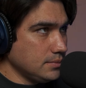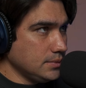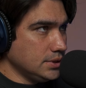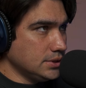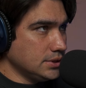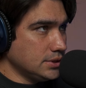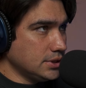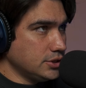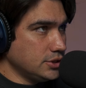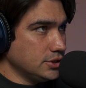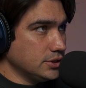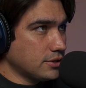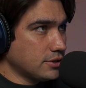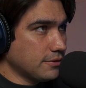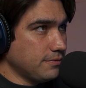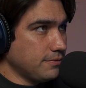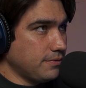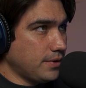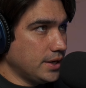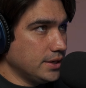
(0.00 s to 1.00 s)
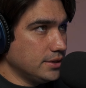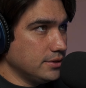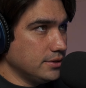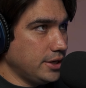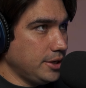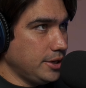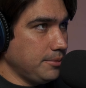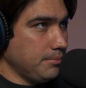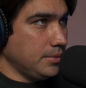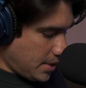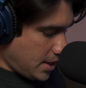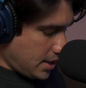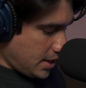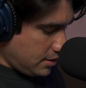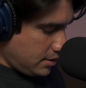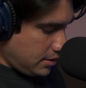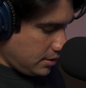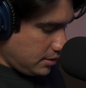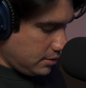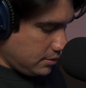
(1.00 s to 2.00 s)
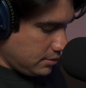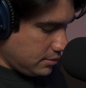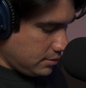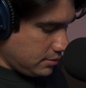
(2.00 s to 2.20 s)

such as our file name, editing